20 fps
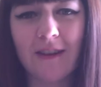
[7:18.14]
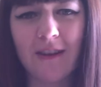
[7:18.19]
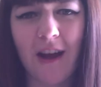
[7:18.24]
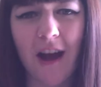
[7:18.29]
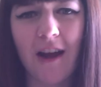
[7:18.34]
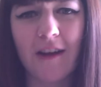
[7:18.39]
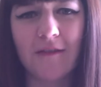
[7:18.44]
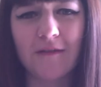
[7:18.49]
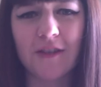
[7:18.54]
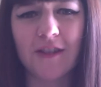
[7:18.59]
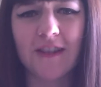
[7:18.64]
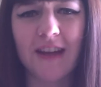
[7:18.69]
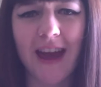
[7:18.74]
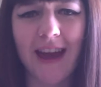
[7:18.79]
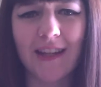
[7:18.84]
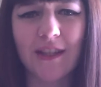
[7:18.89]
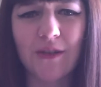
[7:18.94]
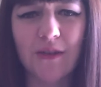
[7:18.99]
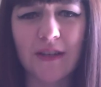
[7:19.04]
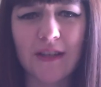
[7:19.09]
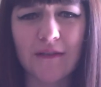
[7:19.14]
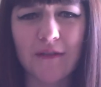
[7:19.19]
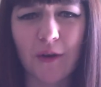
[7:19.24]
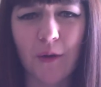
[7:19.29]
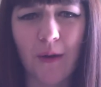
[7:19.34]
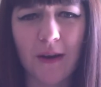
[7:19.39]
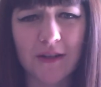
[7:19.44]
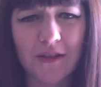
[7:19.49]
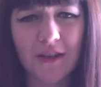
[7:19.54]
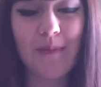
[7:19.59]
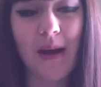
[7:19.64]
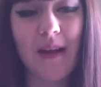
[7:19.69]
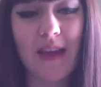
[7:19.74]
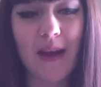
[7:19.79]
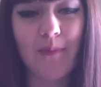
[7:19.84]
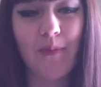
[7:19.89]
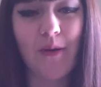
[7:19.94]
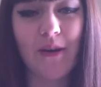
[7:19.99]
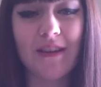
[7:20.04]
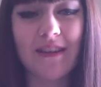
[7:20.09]
kind of just answer a different question. By
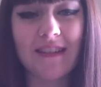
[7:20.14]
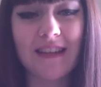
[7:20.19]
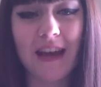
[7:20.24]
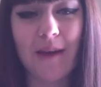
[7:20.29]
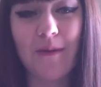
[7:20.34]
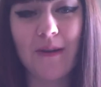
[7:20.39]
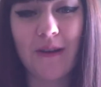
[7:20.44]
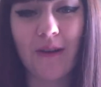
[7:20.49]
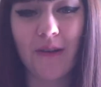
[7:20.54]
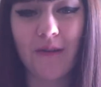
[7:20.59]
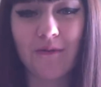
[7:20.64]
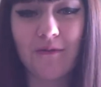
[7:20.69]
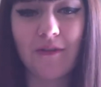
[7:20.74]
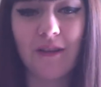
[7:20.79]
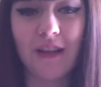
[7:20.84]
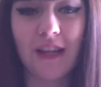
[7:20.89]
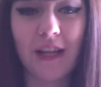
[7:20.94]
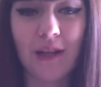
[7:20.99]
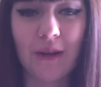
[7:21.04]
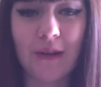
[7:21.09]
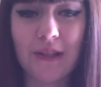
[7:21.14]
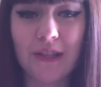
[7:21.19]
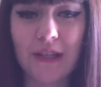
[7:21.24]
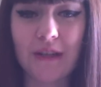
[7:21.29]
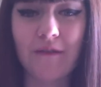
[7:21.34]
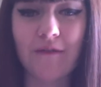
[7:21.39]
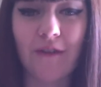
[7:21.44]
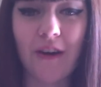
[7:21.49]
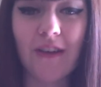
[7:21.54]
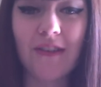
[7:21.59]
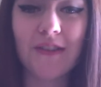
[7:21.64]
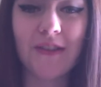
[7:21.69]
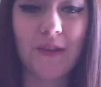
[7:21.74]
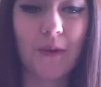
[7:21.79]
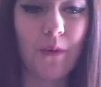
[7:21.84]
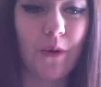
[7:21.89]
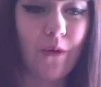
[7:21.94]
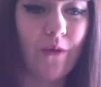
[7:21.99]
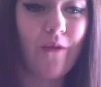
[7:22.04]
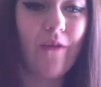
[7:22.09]
that point of the day, we'd gotten really close to the front, so
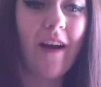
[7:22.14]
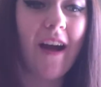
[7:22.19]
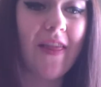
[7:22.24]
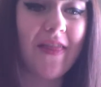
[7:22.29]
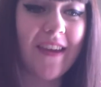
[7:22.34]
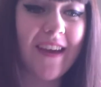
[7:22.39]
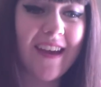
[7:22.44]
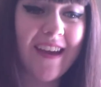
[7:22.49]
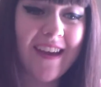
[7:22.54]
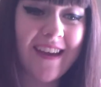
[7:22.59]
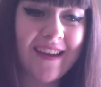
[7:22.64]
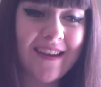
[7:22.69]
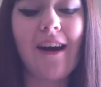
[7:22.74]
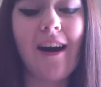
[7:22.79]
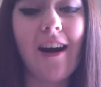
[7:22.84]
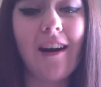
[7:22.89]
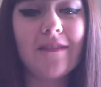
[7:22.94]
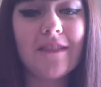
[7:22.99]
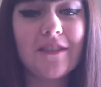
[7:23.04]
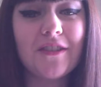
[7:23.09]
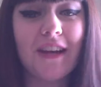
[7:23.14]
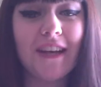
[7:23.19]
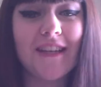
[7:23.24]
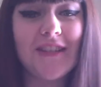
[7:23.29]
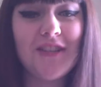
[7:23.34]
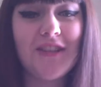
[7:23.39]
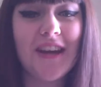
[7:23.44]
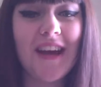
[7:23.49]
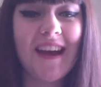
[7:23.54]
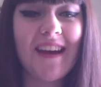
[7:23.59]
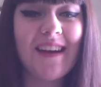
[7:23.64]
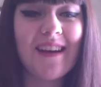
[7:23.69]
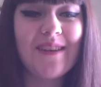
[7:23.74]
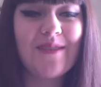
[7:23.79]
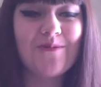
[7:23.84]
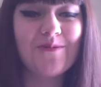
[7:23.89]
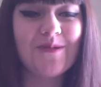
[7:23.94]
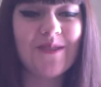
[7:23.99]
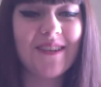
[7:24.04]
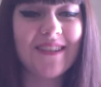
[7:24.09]
we were right there. After Jackie
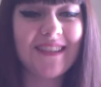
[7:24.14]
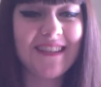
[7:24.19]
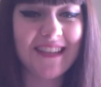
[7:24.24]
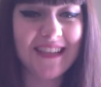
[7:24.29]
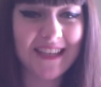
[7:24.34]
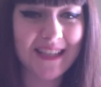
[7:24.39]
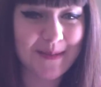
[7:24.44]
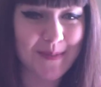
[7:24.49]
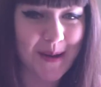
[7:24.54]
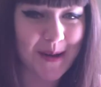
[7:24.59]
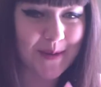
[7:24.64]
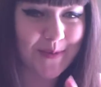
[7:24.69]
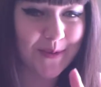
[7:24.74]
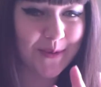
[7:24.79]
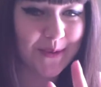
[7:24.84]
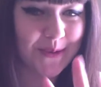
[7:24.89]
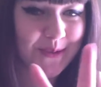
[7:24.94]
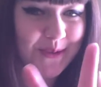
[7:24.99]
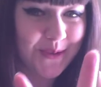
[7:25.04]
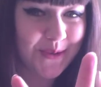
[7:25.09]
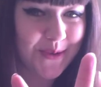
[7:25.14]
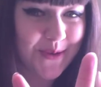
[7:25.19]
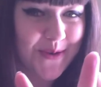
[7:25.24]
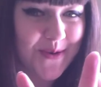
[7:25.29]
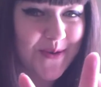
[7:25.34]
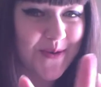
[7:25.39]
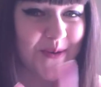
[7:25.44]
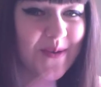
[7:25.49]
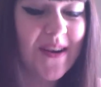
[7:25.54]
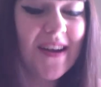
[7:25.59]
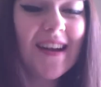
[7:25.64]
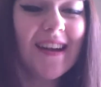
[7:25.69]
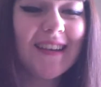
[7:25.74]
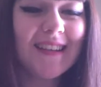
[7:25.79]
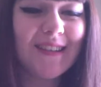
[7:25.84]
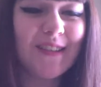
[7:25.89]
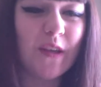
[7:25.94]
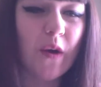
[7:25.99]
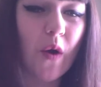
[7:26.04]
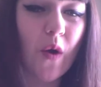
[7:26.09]
Chan was The Expendables 2,
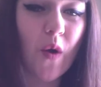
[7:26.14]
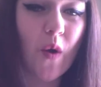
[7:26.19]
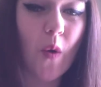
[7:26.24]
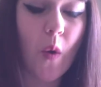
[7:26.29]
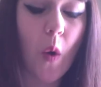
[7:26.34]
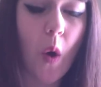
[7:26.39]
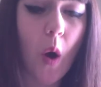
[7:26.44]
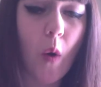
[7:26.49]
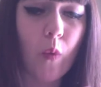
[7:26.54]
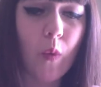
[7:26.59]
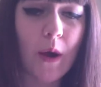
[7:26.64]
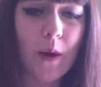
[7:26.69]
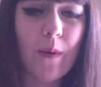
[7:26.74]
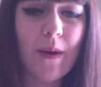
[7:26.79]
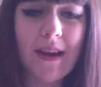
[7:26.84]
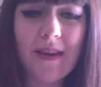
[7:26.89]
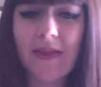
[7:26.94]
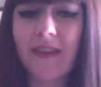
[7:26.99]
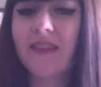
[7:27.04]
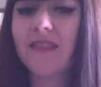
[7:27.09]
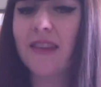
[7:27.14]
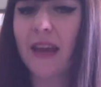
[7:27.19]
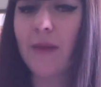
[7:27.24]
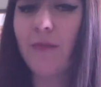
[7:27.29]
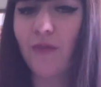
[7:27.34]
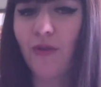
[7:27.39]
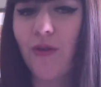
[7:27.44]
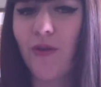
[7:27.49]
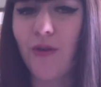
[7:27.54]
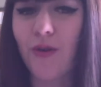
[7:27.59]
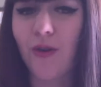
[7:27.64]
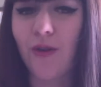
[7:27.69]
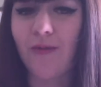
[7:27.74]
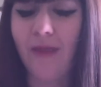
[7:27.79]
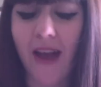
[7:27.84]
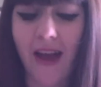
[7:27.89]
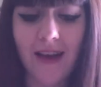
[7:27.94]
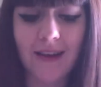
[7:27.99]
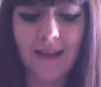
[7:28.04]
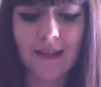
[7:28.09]
so we were in the same room
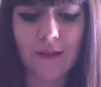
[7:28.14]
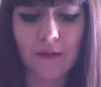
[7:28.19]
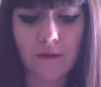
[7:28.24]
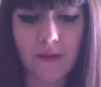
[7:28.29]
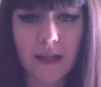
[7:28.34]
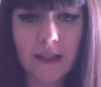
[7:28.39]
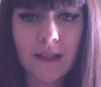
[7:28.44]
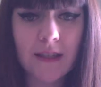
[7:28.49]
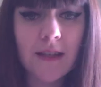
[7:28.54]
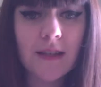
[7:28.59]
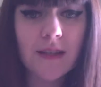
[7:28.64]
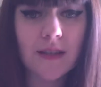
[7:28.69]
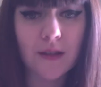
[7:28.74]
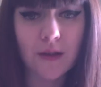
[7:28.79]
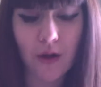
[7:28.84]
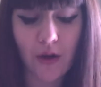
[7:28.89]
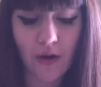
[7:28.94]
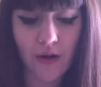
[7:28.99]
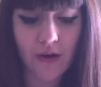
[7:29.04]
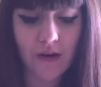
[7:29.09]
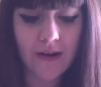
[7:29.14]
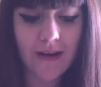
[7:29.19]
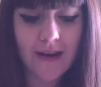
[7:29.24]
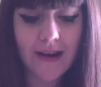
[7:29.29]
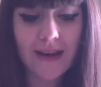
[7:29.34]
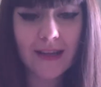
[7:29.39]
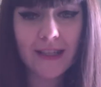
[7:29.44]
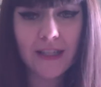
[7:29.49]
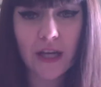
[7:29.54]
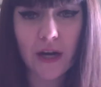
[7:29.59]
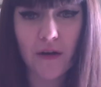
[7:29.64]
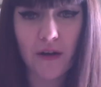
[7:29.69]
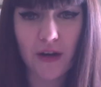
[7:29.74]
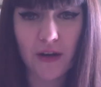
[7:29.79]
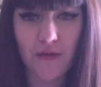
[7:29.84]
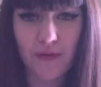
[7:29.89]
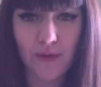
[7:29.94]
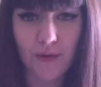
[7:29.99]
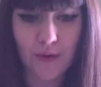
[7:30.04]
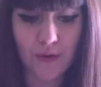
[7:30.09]
as Sylvester Stallone, Terry
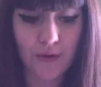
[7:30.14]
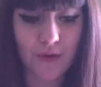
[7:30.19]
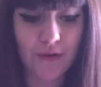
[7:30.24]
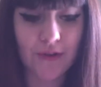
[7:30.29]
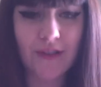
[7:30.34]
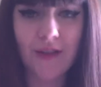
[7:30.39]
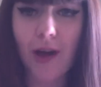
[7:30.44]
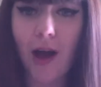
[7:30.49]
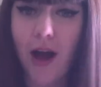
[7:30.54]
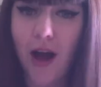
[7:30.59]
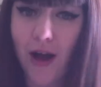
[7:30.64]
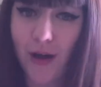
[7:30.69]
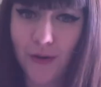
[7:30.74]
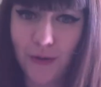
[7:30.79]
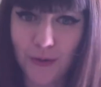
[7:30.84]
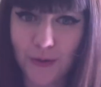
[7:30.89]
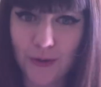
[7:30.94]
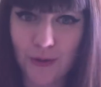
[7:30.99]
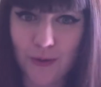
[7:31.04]
Crews, Arnold